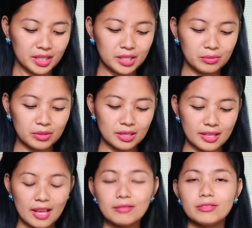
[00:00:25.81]
he will
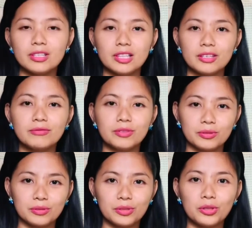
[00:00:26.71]
never leave you
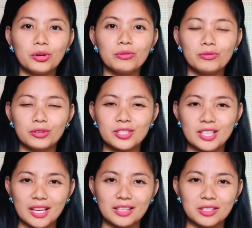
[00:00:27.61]
nor
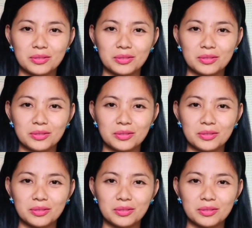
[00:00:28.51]
forsake